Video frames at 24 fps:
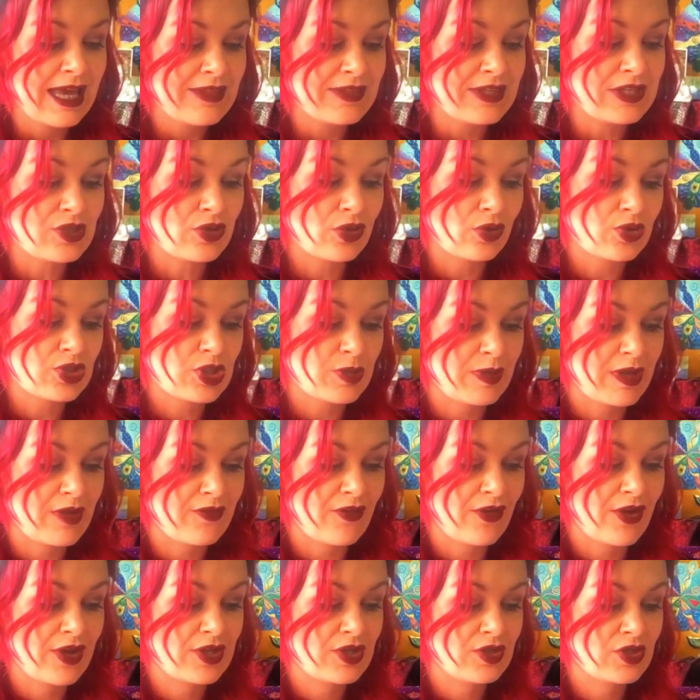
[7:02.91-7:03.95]
This could also be a
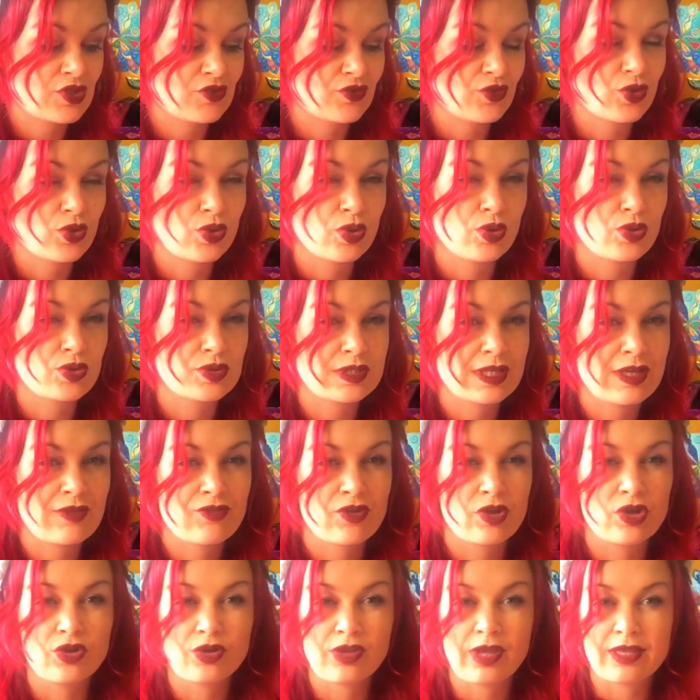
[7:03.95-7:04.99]
very useful course if
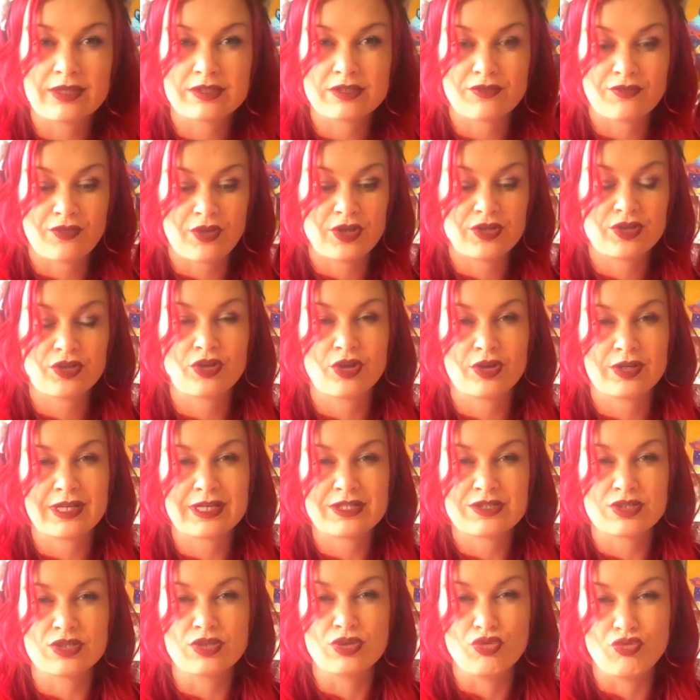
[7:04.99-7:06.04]
you're looking to find a
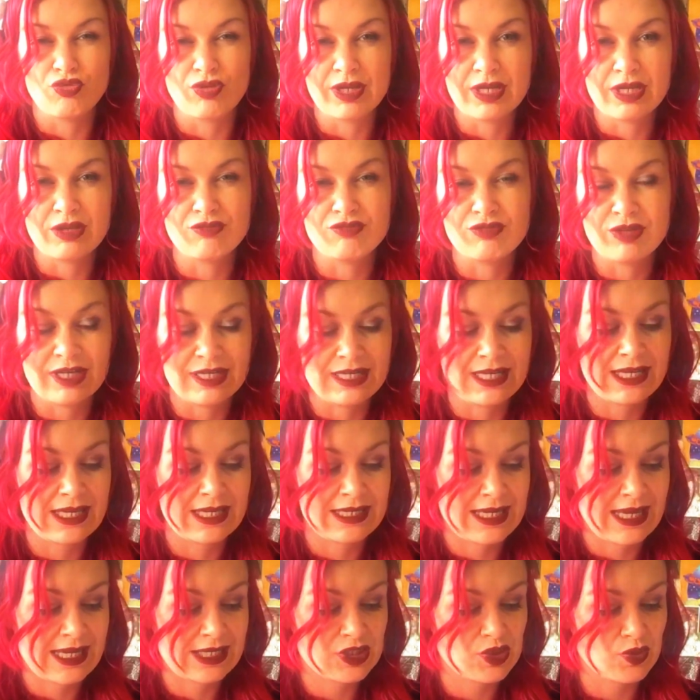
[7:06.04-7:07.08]
goddess that you really, really
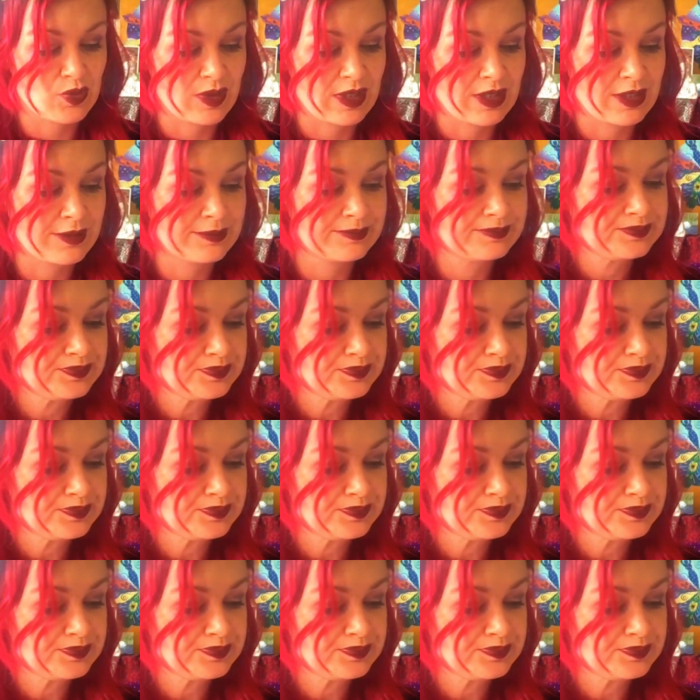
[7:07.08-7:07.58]
connect with.